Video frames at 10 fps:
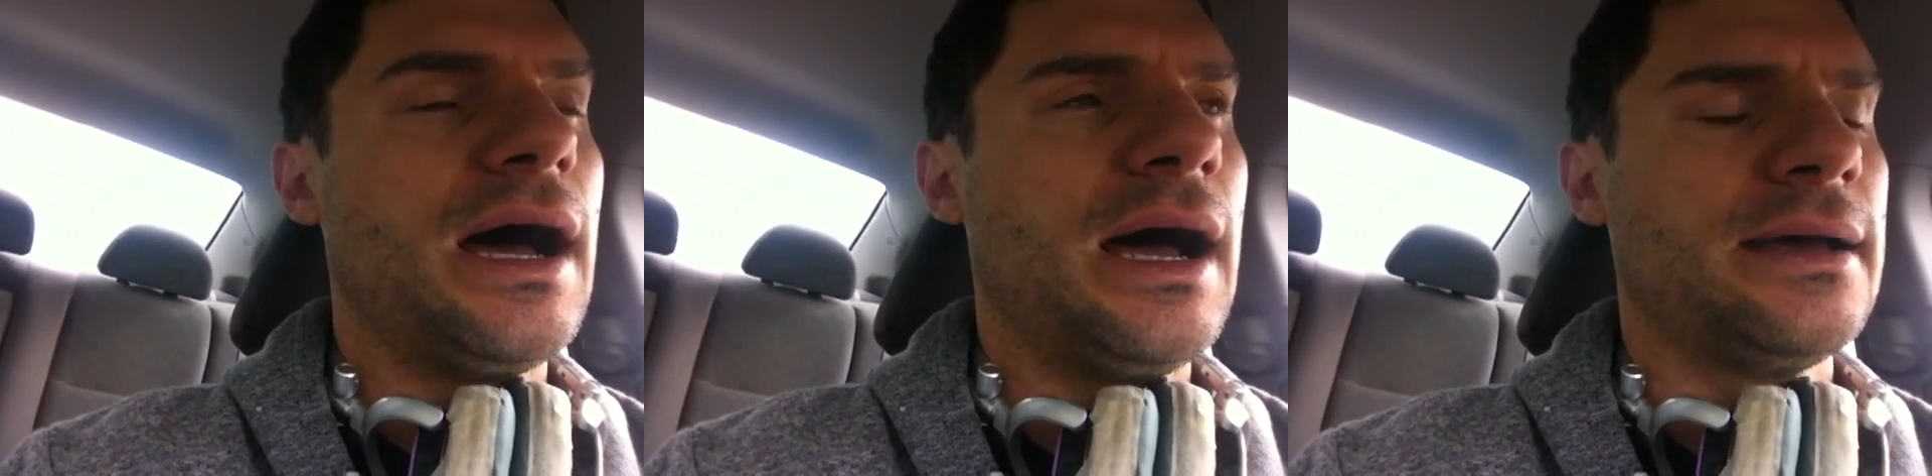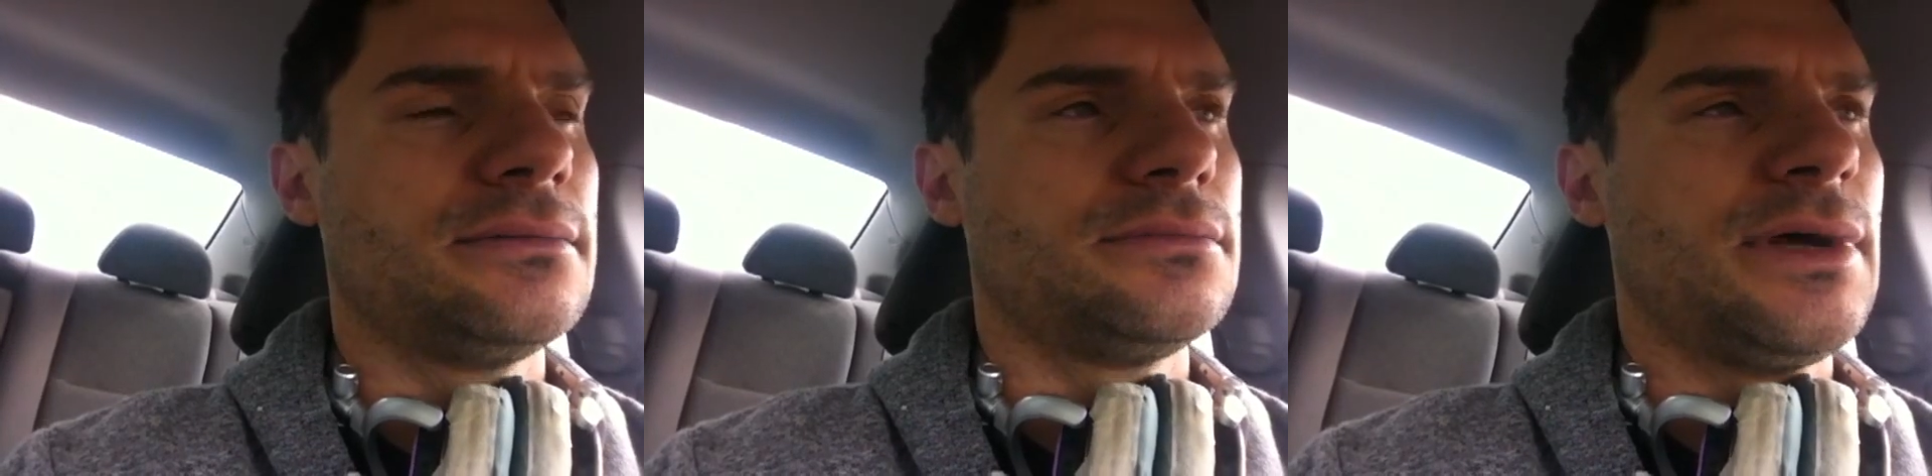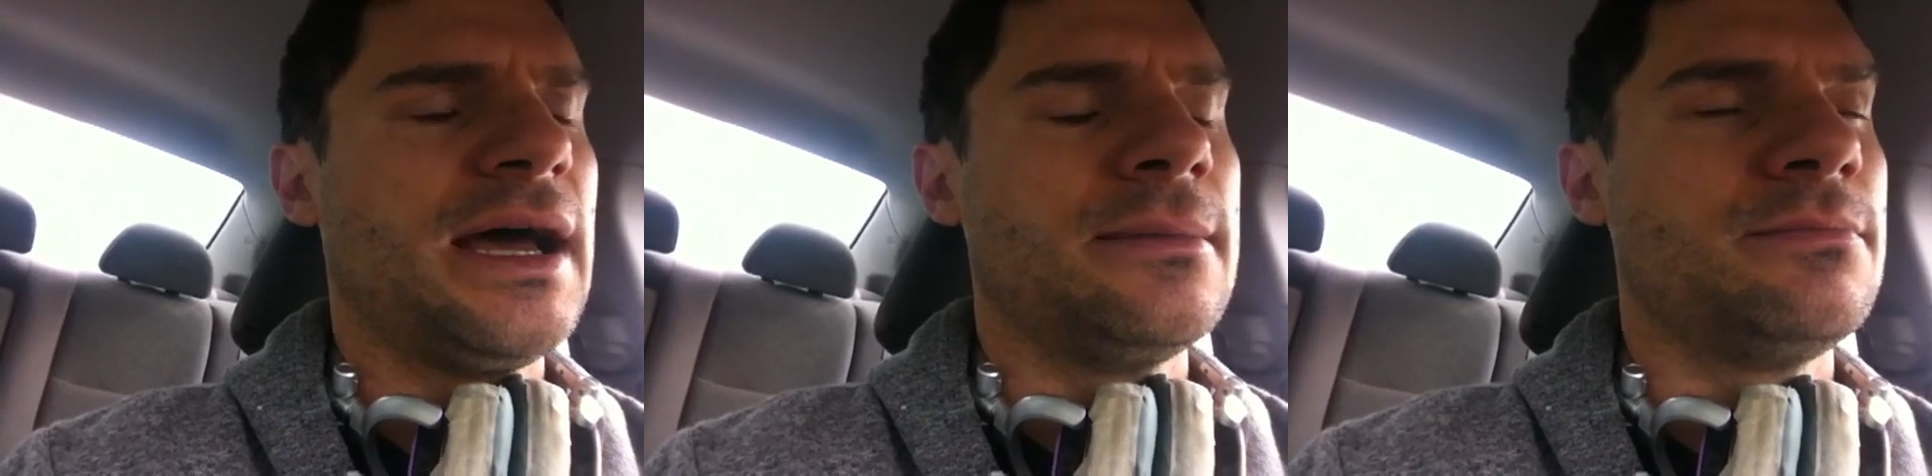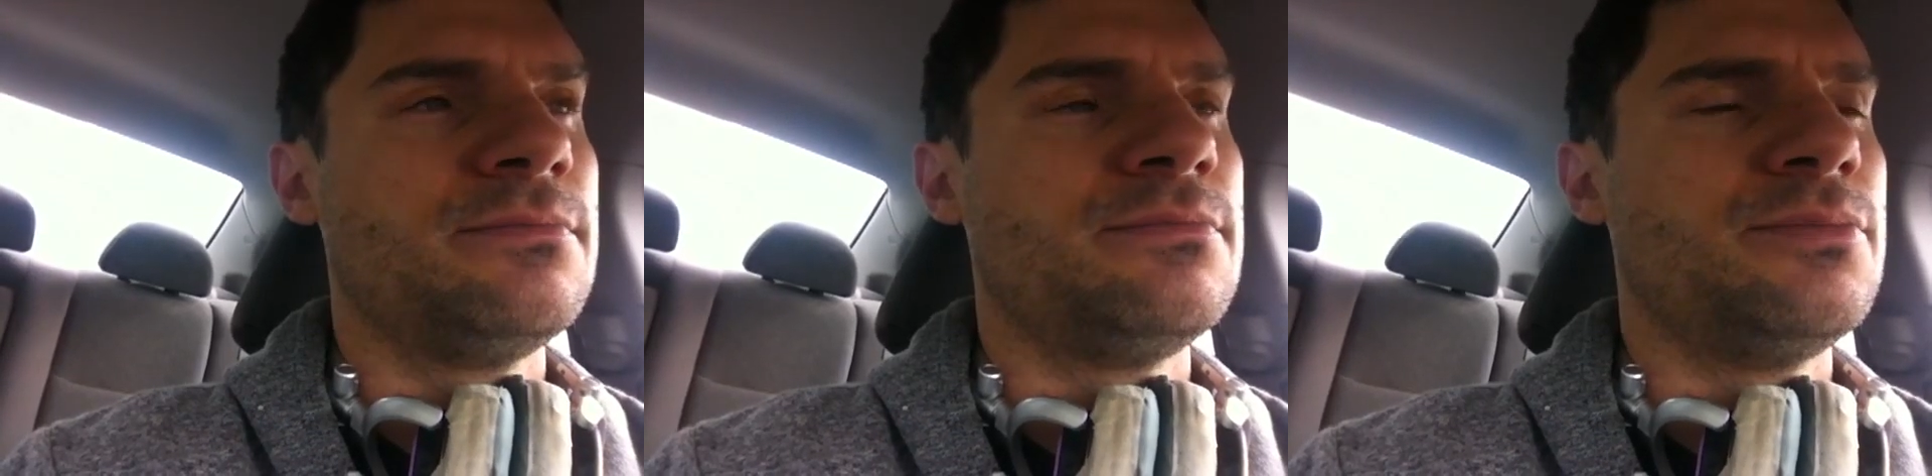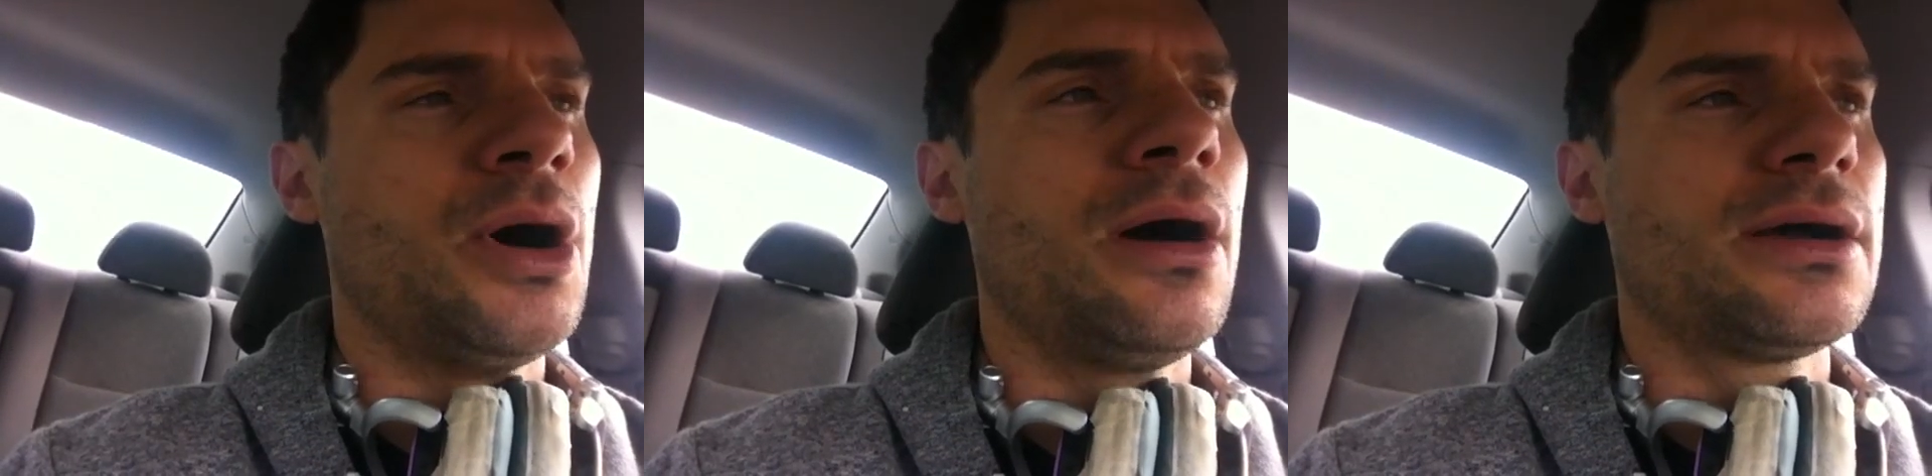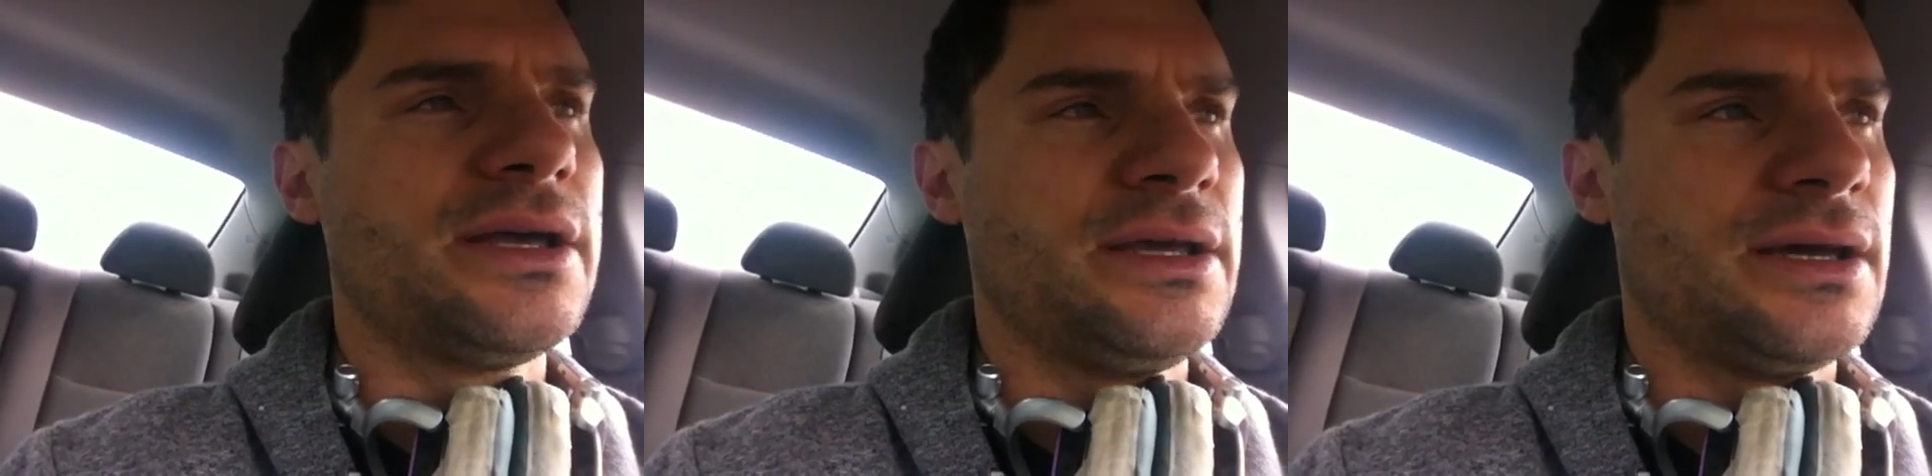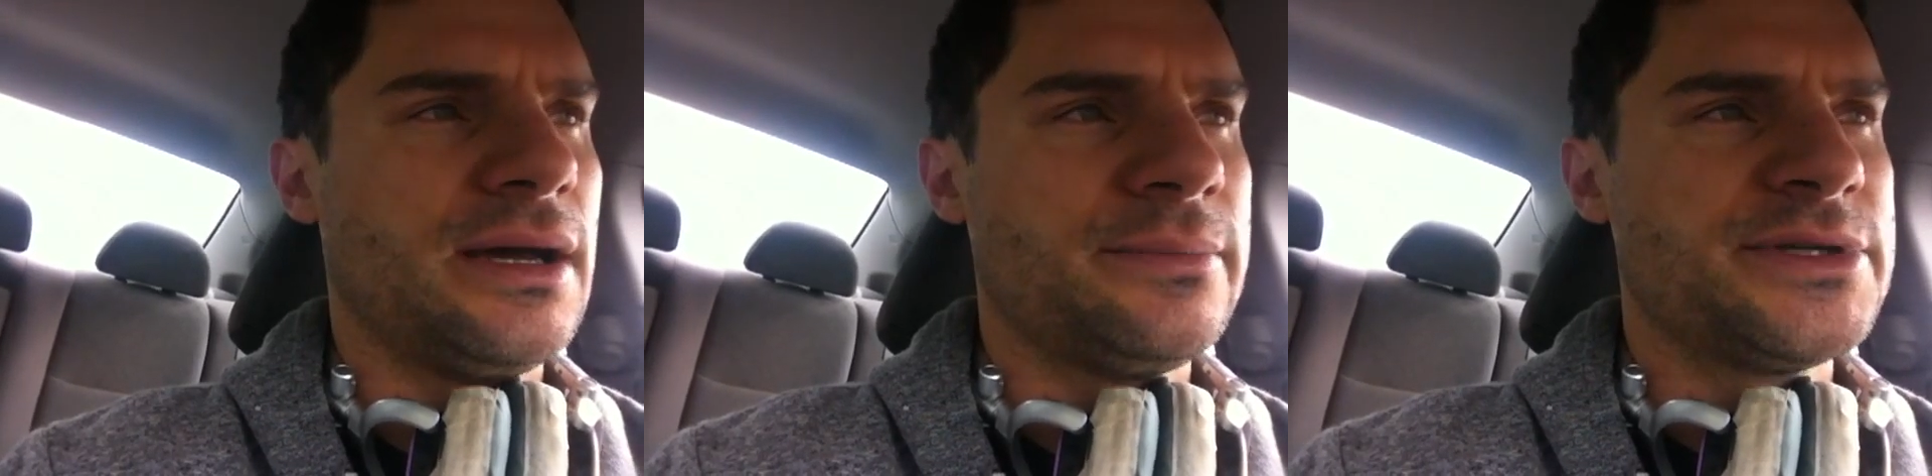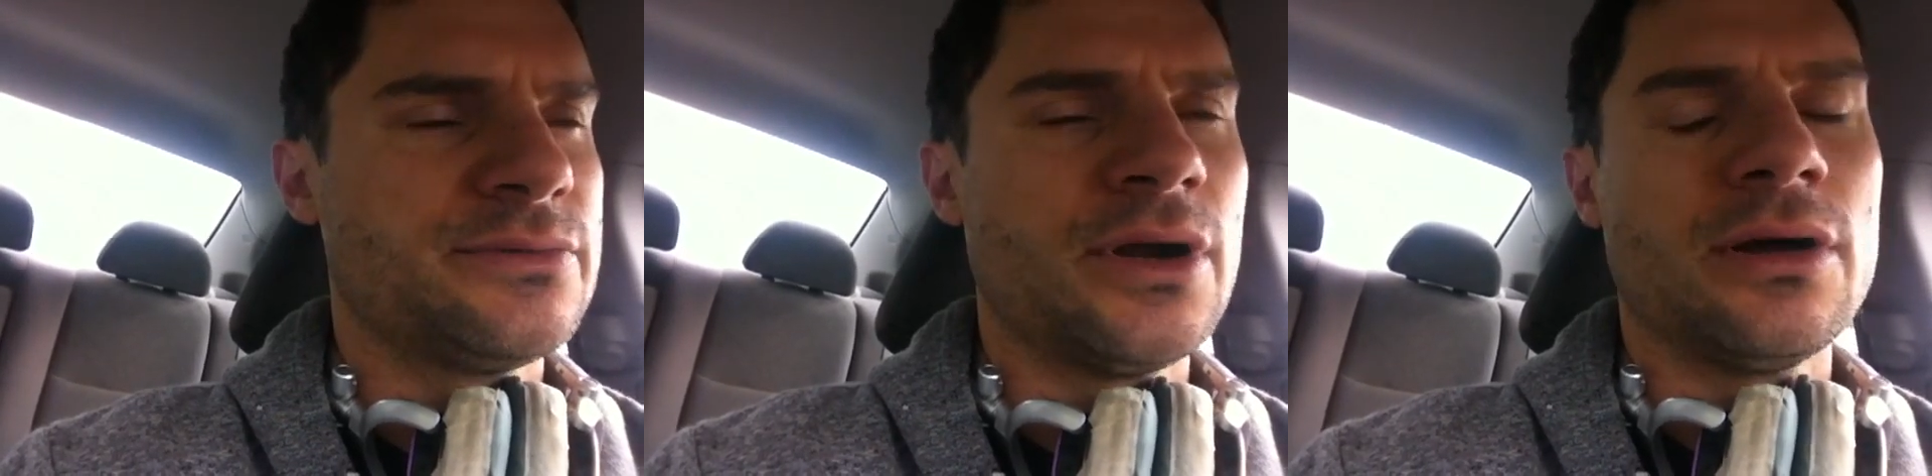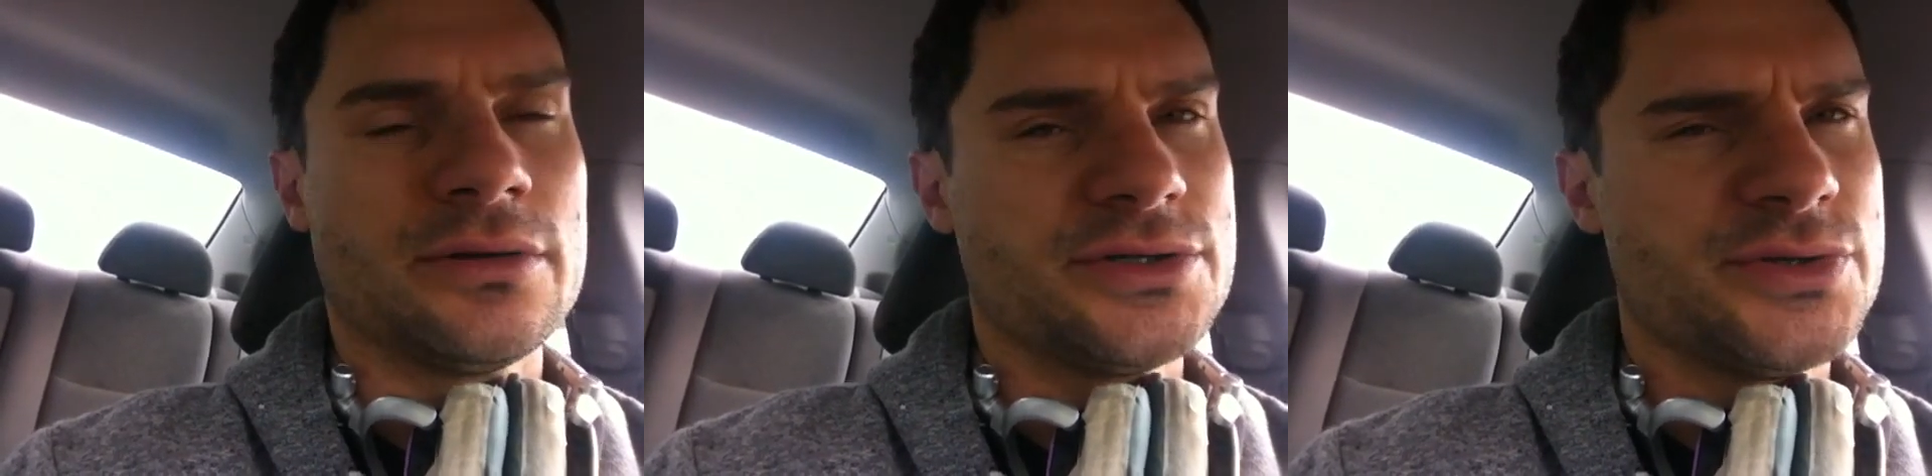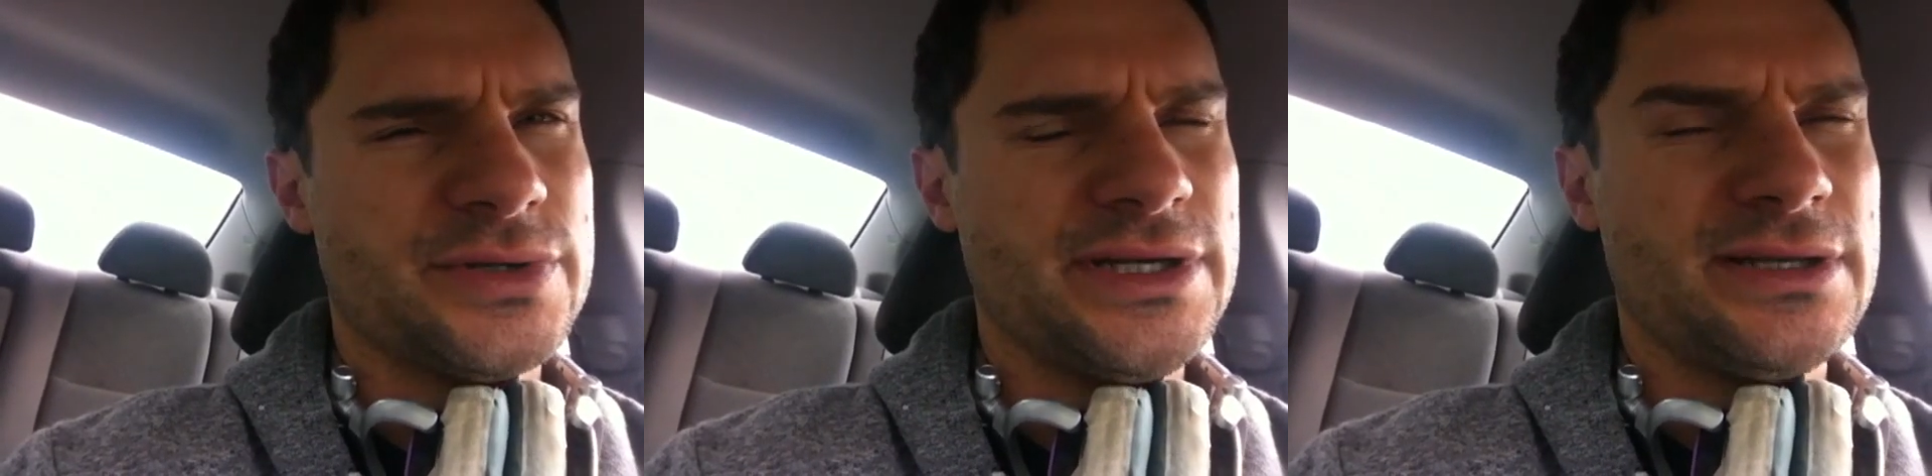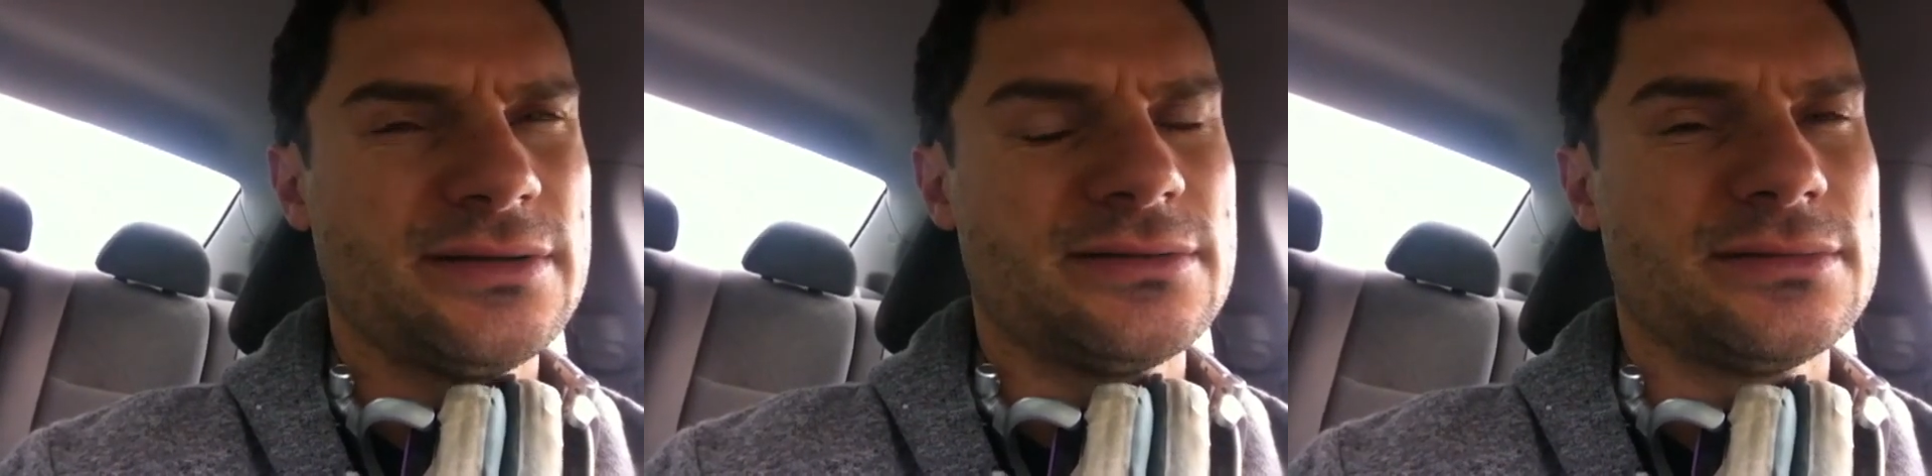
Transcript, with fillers: I I'm barking up the wrong tree.